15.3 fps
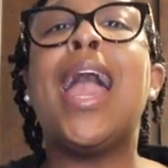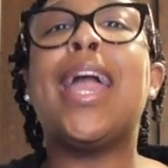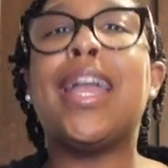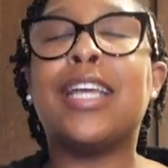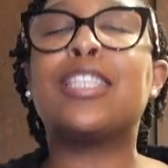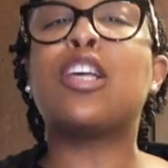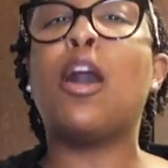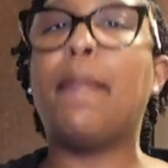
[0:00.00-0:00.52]

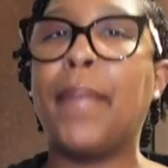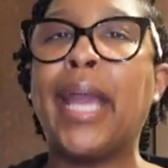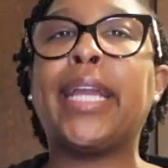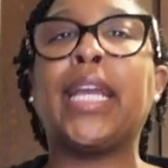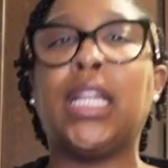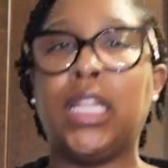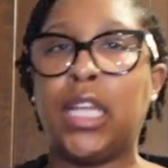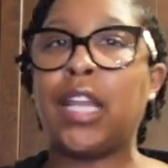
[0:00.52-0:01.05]
It's going to make
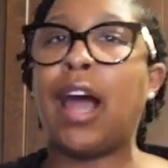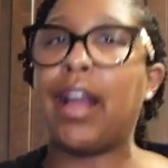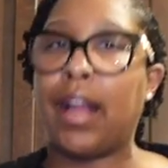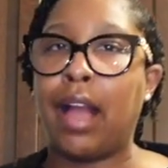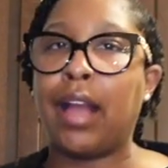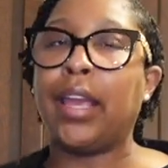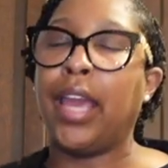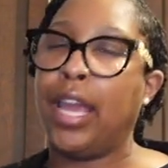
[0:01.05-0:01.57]
it look like
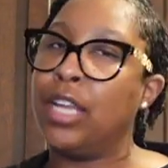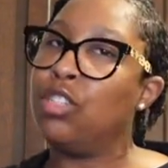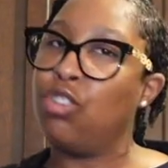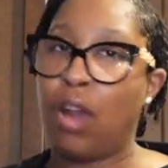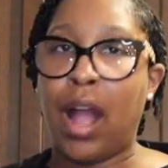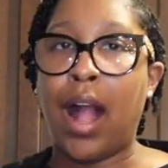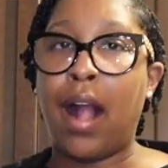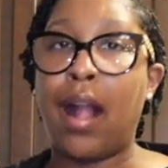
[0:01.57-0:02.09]
I can't
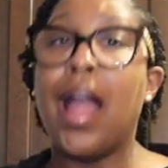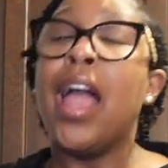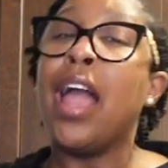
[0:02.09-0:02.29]
drive.